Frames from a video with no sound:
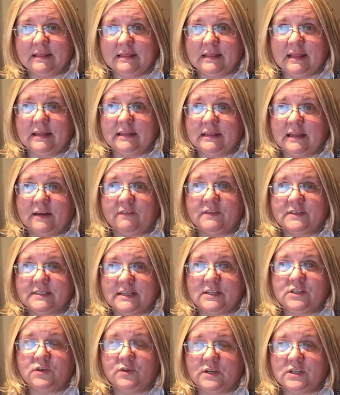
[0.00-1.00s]
that if a
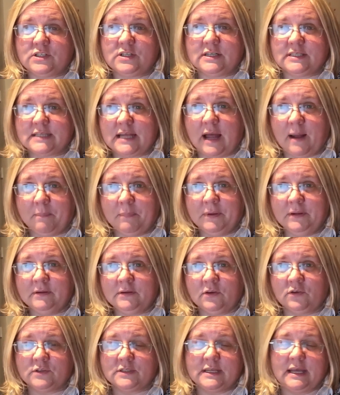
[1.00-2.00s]
situation has
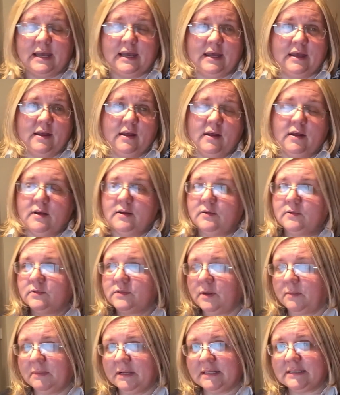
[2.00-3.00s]
happened or say
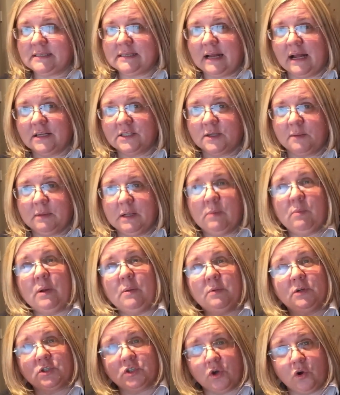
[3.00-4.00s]
somebody has snatched something,
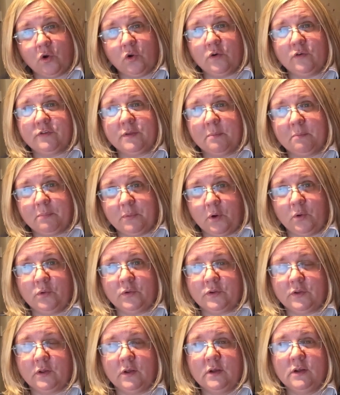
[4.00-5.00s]
we will talk with them
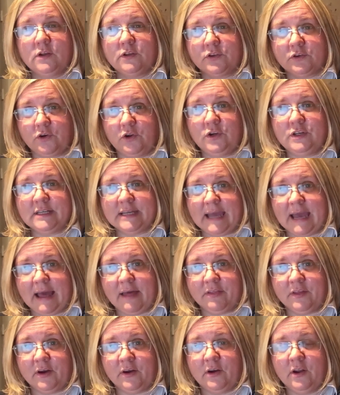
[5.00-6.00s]
both through
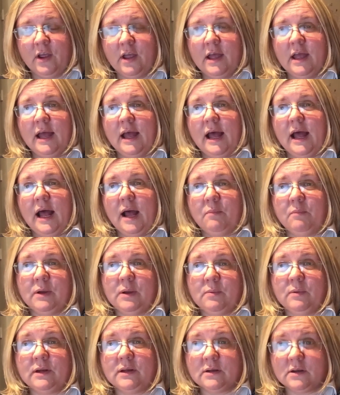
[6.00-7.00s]
together and
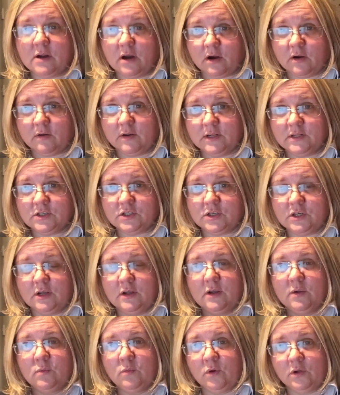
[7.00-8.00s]
we will encourage
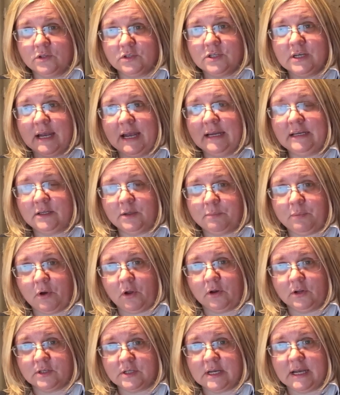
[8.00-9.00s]
one child to
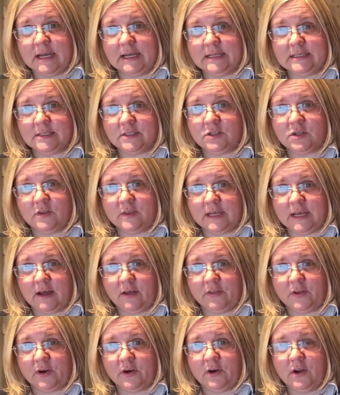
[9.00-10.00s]
apologise to the
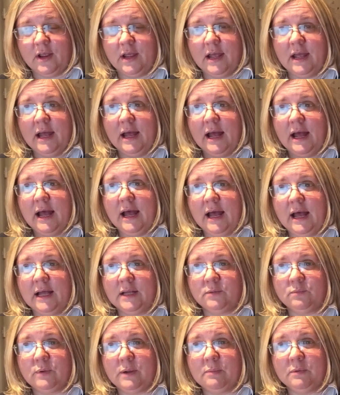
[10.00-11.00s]
other.
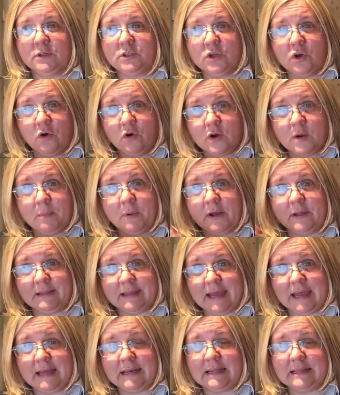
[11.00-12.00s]
And we will talk about
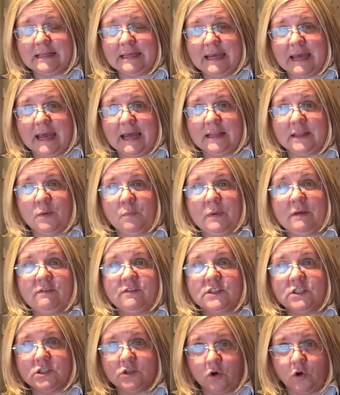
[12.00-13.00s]
then at the end that we've
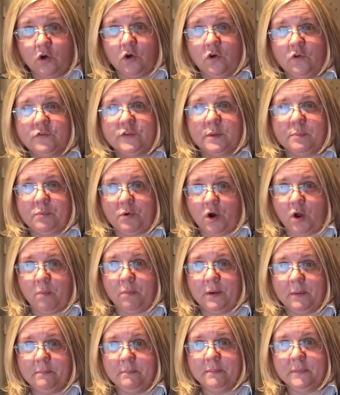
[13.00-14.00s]
solved the
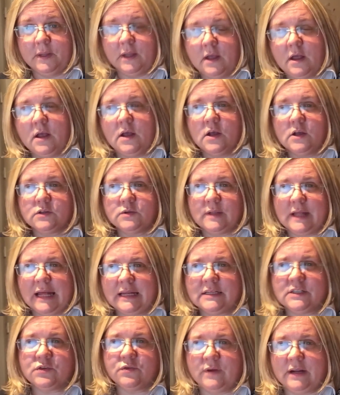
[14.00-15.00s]
problem. So
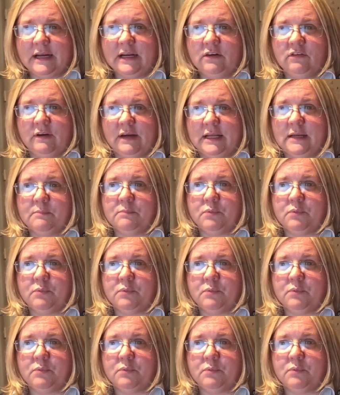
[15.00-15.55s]
that is really, really